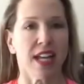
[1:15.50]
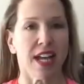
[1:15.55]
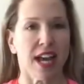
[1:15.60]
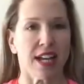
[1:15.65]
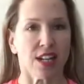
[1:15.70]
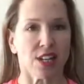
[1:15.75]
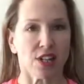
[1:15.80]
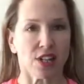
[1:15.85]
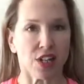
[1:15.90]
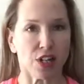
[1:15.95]
and
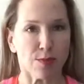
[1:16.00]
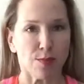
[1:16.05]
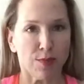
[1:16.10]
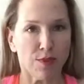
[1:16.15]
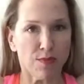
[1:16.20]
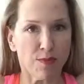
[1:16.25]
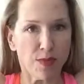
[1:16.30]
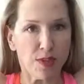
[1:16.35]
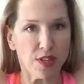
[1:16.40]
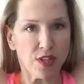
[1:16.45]
it's this
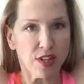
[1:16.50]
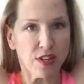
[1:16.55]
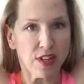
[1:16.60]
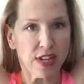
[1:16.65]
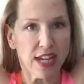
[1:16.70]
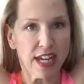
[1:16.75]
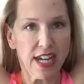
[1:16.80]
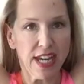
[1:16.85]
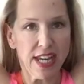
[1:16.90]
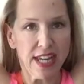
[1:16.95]
movement,
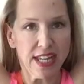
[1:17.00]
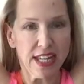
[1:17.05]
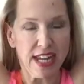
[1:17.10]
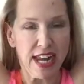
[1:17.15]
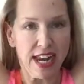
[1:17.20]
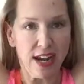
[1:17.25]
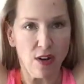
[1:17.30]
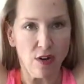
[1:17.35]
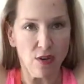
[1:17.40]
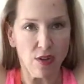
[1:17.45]
okay?
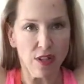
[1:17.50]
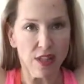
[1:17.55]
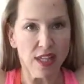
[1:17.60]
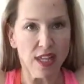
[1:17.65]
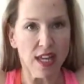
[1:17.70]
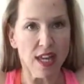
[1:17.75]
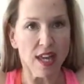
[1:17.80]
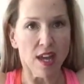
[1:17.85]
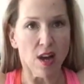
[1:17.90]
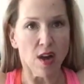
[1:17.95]
Now,
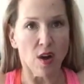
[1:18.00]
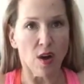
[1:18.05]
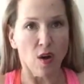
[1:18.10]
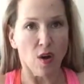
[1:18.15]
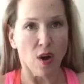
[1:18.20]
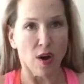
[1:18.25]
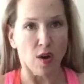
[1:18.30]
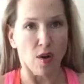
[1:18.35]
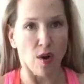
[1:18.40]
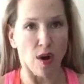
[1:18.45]

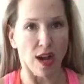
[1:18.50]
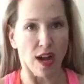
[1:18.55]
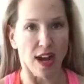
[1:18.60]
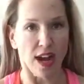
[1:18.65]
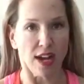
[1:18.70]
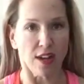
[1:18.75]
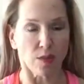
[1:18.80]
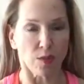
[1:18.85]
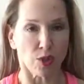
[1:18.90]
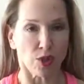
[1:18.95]

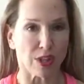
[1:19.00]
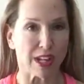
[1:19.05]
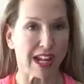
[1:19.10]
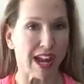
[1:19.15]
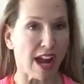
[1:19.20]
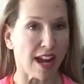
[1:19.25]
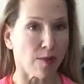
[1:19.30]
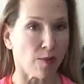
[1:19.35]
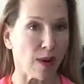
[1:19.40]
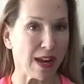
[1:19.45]
we do the
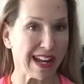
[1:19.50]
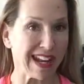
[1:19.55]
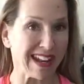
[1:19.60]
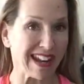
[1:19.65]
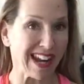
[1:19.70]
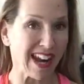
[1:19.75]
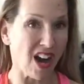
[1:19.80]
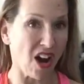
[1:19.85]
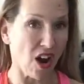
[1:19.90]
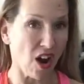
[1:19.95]
lightweight
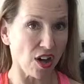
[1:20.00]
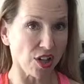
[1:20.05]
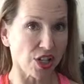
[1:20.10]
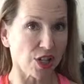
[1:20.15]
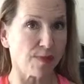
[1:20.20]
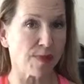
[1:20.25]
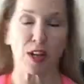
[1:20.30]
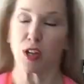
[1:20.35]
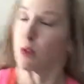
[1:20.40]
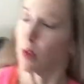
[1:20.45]
last,
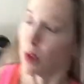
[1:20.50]
because